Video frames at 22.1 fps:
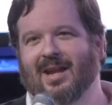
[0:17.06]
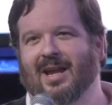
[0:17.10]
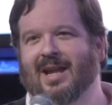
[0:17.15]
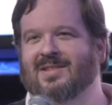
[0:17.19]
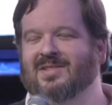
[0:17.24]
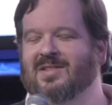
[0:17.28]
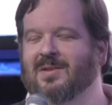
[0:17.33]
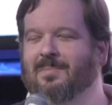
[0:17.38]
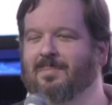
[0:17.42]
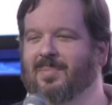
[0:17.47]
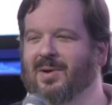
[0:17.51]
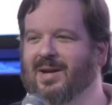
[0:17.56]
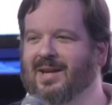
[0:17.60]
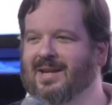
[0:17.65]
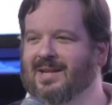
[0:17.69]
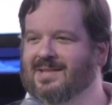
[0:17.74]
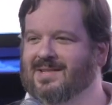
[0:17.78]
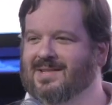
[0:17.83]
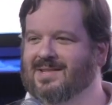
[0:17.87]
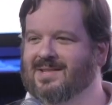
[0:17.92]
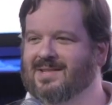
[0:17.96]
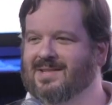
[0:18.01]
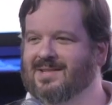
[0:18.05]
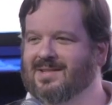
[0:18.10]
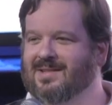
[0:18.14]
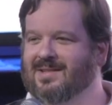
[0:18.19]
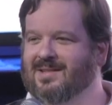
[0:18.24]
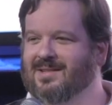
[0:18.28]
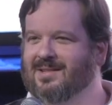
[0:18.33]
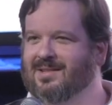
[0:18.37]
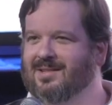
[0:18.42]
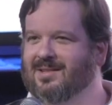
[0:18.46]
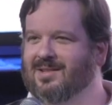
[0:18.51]
It's the
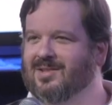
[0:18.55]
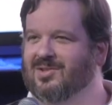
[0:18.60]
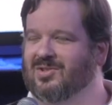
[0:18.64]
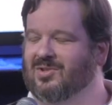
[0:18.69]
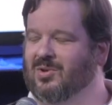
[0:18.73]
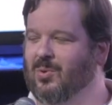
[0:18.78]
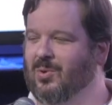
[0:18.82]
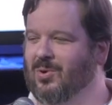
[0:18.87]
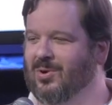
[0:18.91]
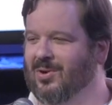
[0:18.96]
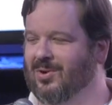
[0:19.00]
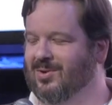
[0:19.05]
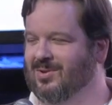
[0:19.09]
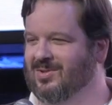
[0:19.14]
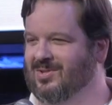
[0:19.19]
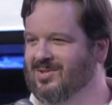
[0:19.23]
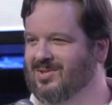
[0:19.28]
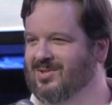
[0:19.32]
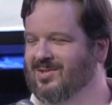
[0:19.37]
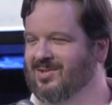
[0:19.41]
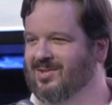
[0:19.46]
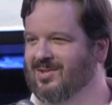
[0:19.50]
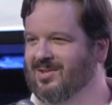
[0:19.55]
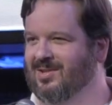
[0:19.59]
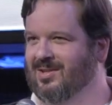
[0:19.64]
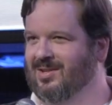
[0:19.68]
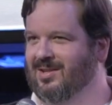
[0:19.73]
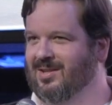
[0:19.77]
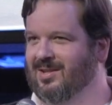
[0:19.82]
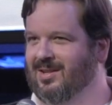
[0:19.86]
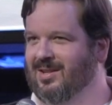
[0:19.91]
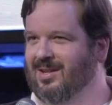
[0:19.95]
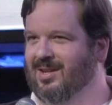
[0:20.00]
bikes, the scooters,
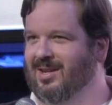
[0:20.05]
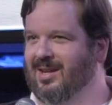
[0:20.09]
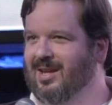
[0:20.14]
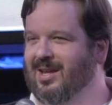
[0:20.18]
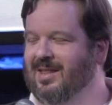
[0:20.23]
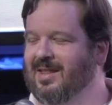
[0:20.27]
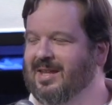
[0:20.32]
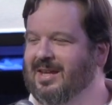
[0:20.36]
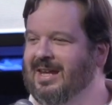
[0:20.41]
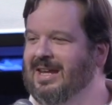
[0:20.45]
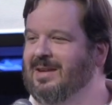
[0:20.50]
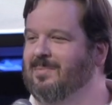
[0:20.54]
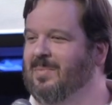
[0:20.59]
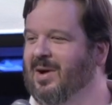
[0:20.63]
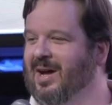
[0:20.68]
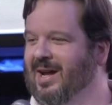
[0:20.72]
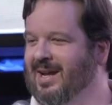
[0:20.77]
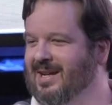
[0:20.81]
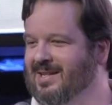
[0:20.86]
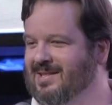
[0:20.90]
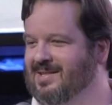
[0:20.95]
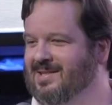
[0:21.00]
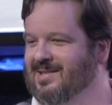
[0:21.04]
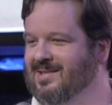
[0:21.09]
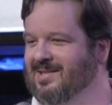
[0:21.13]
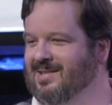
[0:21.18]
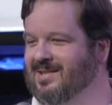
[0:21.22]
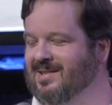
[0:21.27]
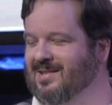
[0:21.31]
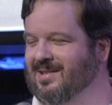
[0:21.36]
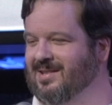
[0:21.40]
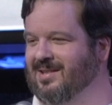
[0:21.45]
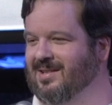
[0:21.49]
the
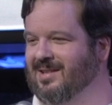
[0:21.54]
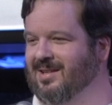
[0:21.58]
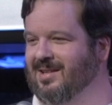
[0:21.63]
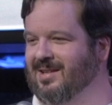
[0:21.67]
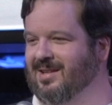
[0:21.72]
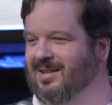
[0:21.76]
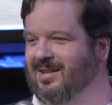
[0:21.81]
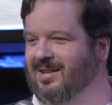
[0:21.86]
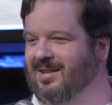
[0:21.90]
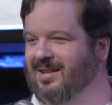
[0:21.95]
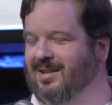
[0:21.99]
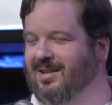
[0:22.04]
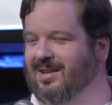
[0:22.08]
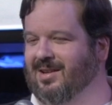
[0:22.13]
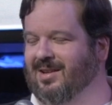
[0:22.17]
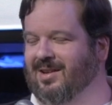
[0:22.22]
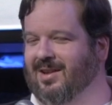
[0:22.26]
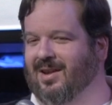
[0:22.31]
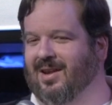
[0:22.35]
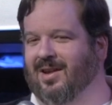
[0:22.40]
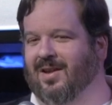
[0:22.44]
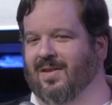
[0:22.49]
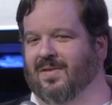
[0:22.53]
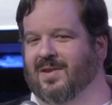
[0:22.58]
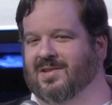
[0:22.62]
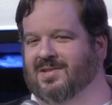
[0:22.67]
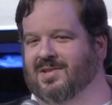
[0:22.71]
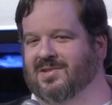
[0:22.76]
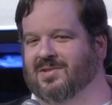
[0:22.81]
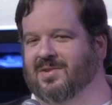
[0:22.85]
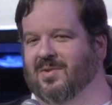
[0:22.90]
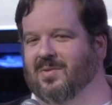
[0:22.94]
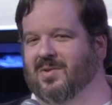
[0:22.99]
e-bikes.
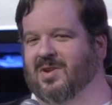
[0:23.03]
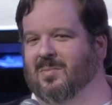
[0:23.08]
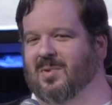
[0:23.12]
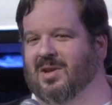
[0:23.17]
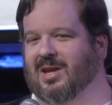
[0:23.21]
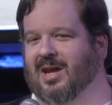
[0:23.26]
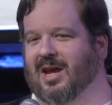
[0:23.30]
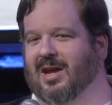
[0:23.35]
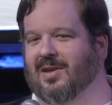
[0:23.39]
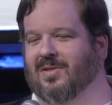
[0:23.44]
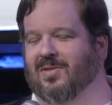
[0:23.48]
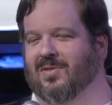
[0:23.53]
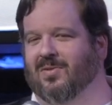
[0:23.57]
This is going to be a